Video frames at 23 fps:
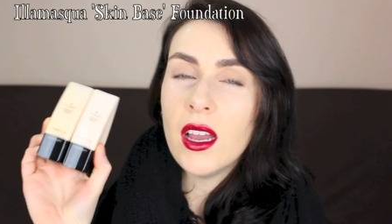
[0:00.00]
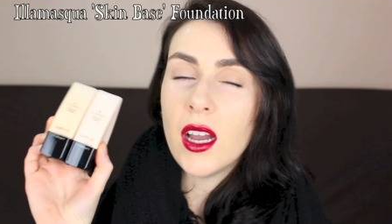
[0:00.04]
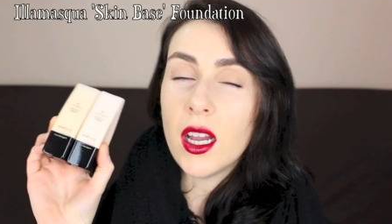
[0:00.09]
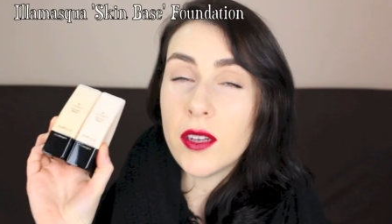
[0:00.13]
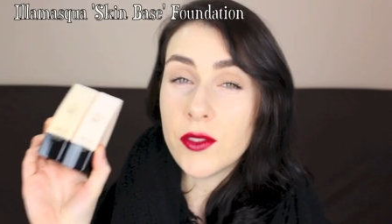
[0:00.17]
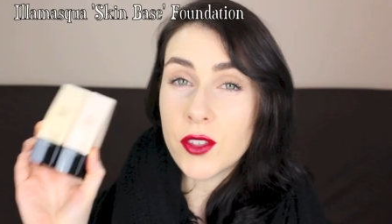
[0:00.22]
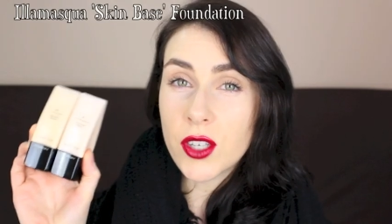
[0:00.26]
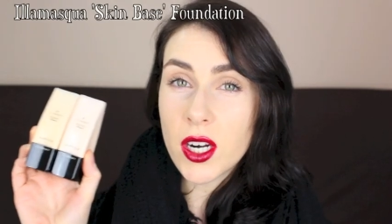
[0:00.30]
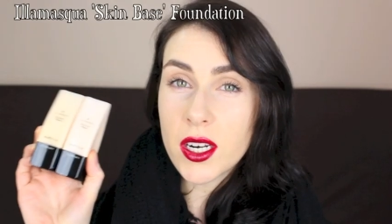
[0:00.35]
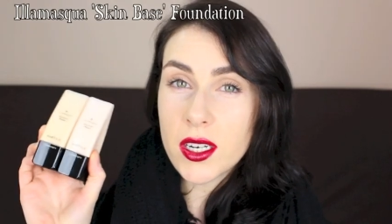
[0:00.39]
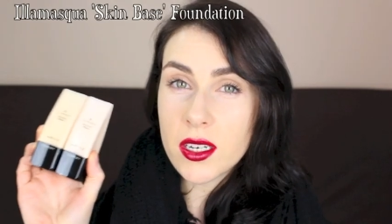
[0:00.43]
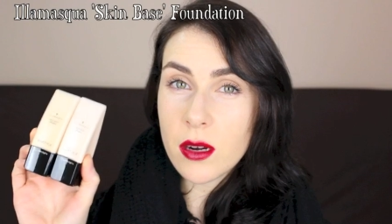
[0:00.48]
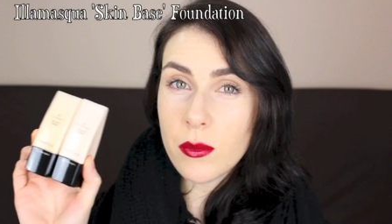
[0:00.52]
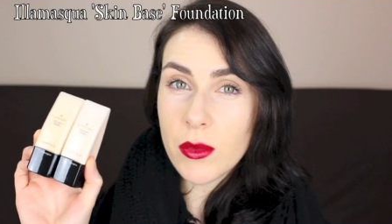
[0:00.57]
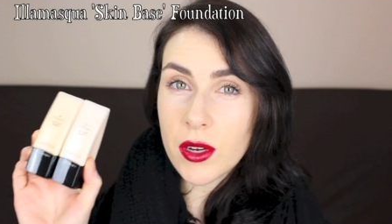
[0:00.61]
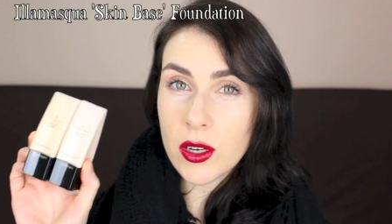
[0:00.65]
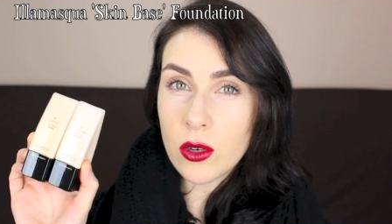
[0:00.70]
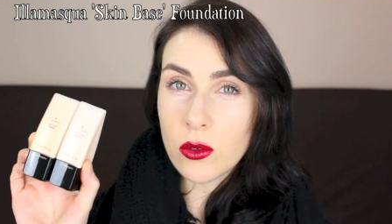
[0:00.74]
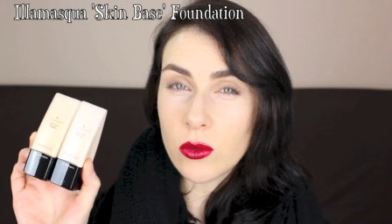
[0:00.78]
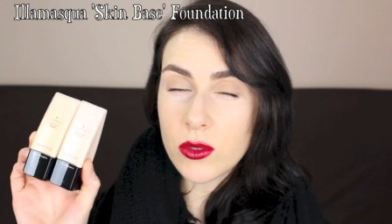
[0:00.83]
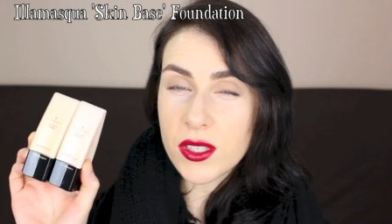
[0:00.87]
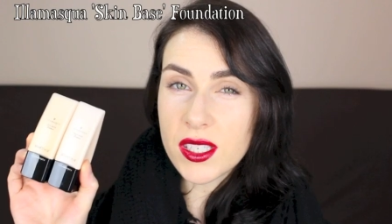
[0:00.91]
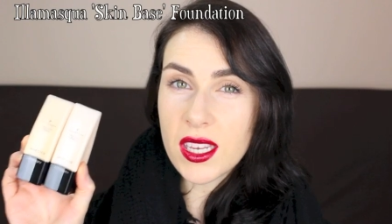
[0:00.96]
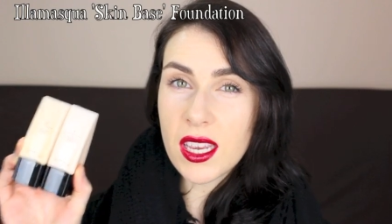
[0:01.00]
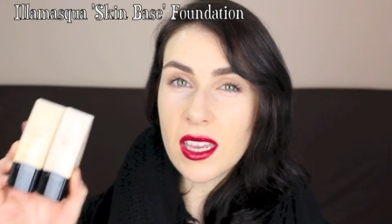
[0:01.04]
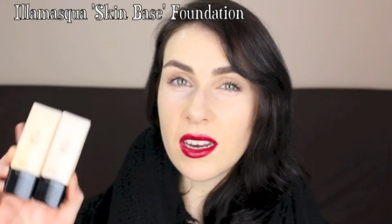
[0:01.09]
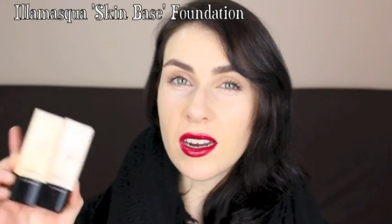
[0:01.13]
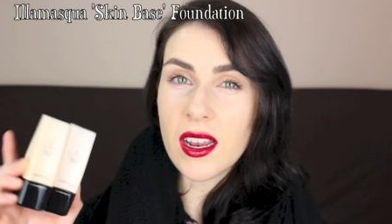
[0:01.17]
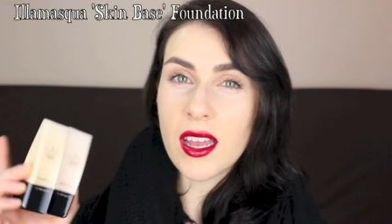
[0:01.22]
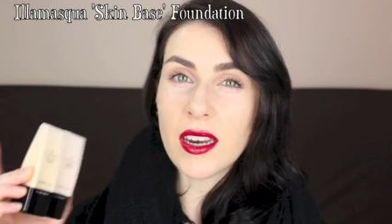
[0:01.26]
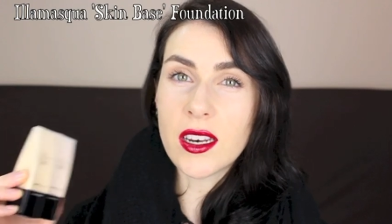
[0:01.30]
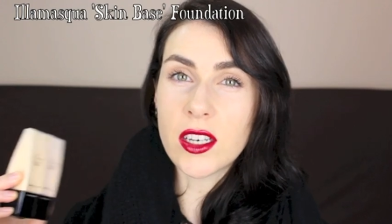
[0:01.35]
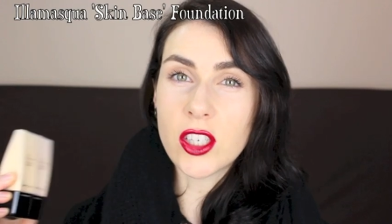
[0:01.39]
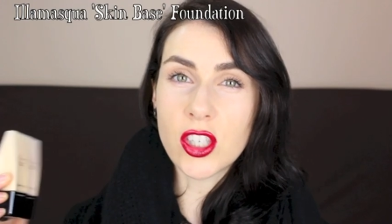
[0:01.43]
I've tried it on my own skin,
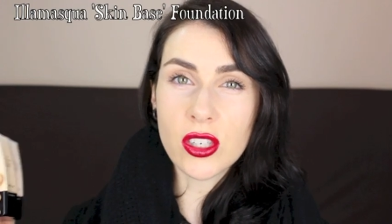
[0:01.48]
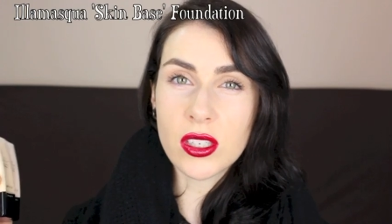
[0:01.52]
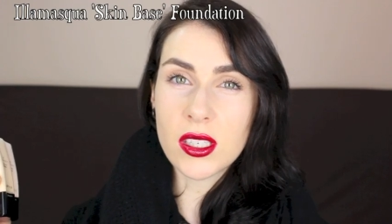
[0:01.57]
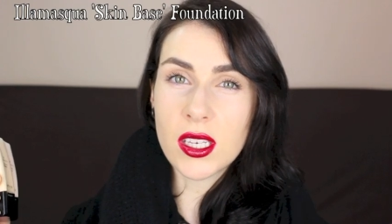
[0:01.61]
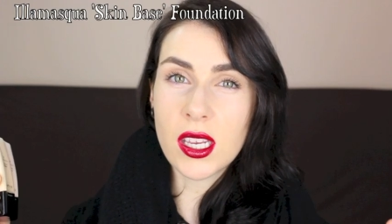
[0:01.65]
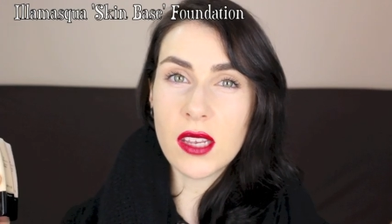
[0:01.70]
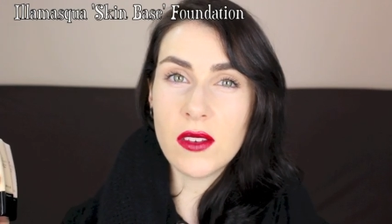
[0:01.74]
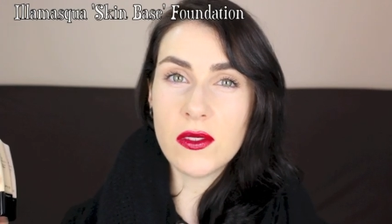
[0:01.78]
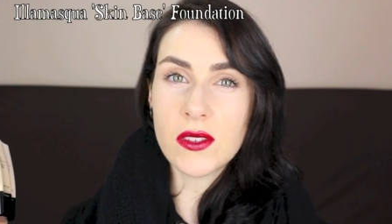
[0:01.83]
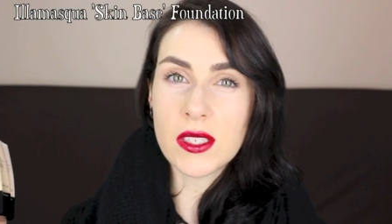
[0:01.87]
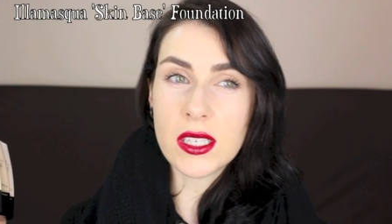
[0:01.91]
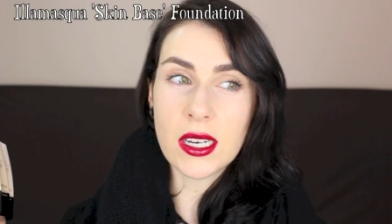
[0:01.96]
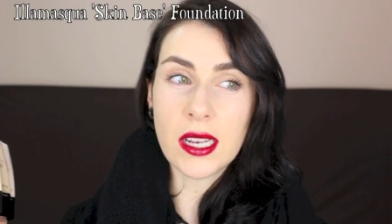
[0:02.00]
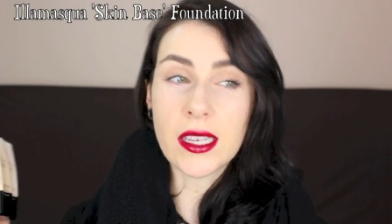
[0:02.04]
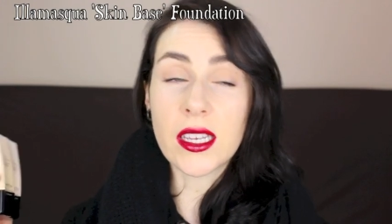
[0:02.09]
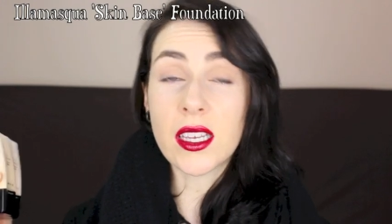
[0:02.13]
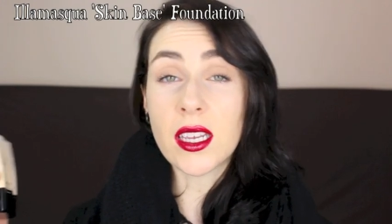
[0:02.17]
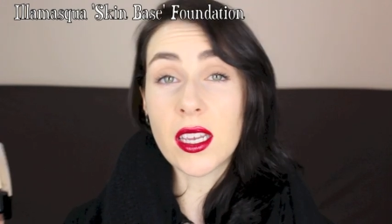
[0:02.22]
and it just gives, like,